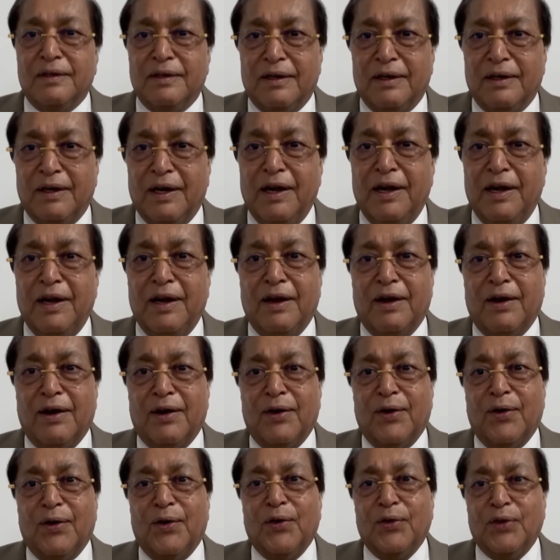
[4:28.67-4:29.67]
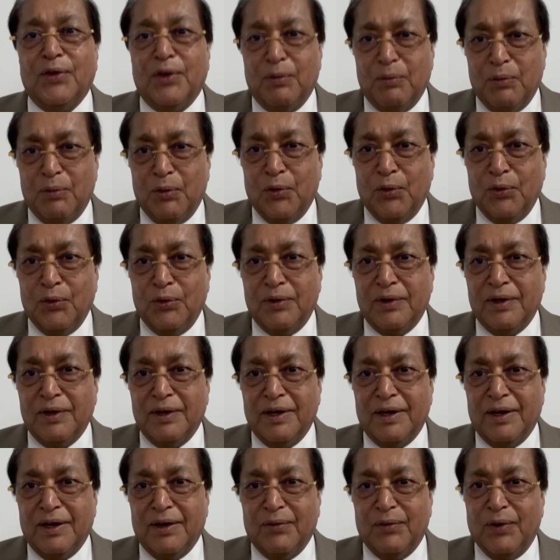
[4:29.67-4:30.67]
India on the moon.
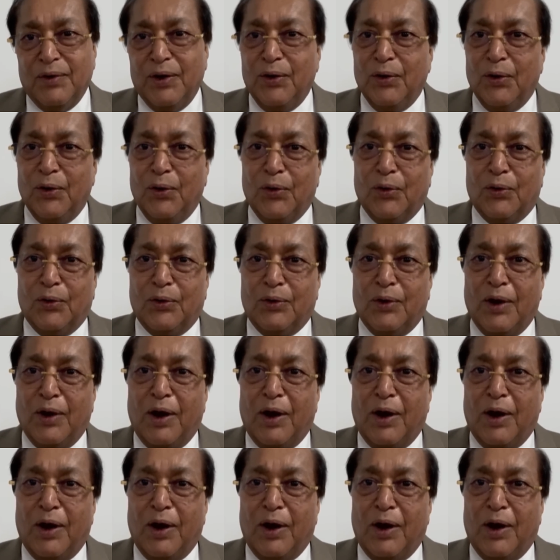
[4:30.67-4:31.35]
When you look